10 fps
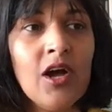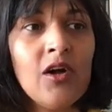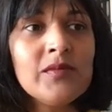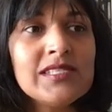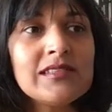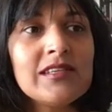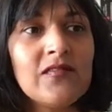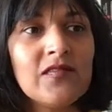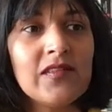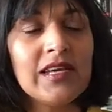almost as
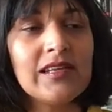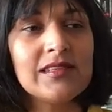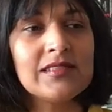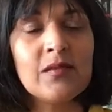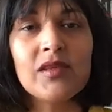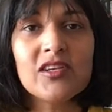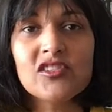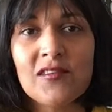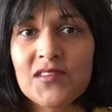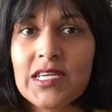if like there's something
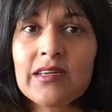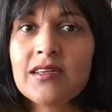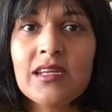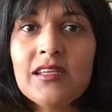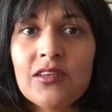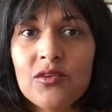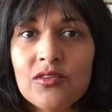shifting underneath you.